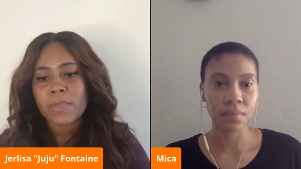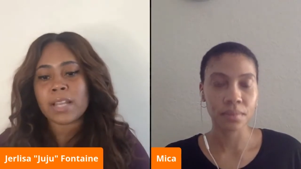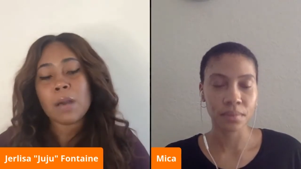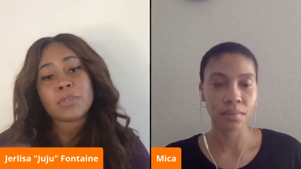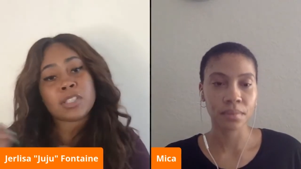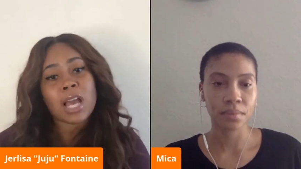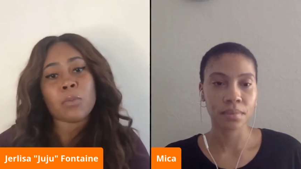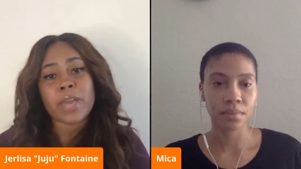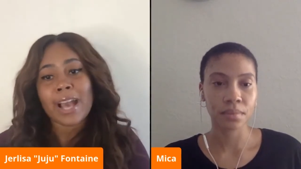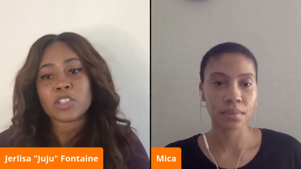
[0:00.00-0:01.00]
Speaker 1: and how much time we
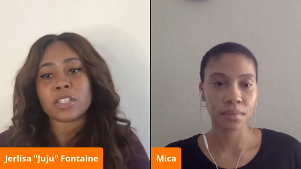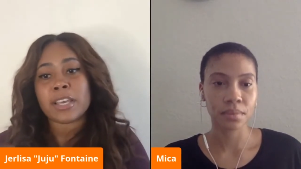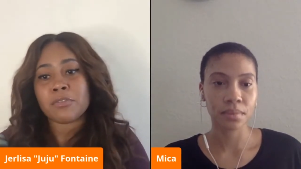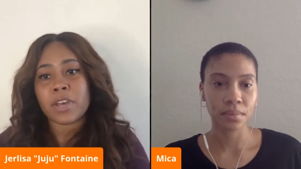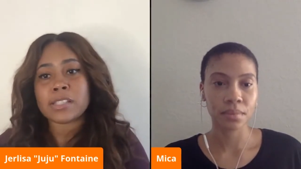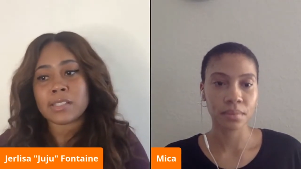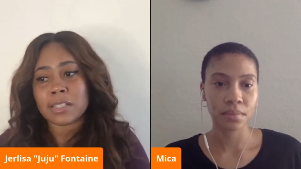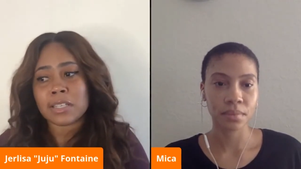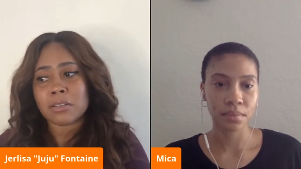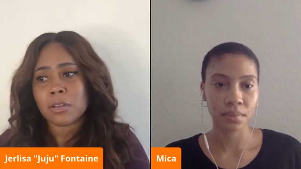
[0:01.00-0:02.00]
actually invest
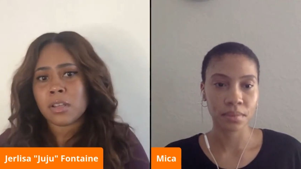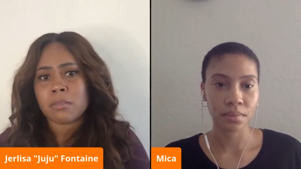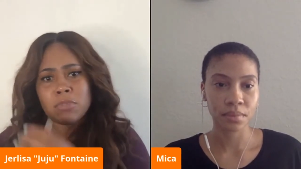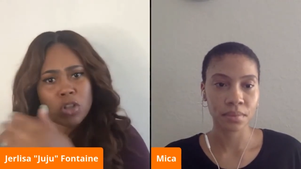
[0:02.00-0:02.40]
in, you